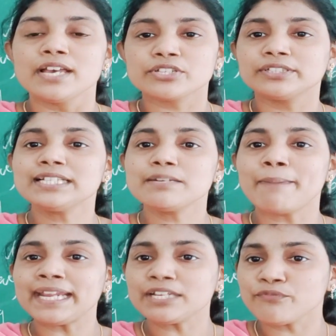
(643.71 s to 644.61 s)
So the
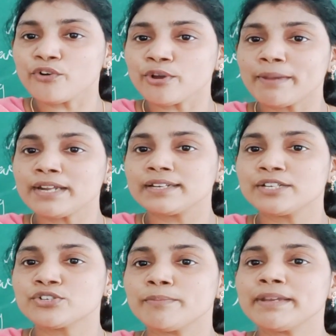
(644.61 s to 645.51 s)
byte format
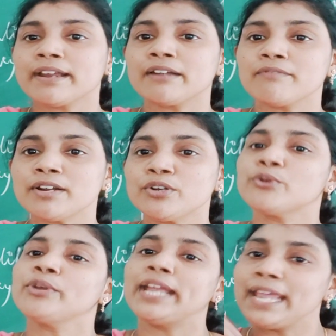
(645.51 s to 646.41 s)
it should be
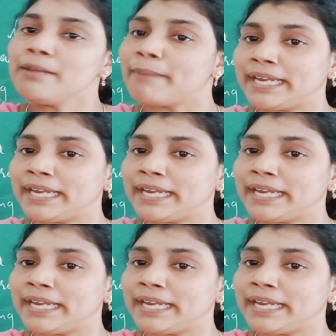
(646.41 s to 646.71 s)
converted to again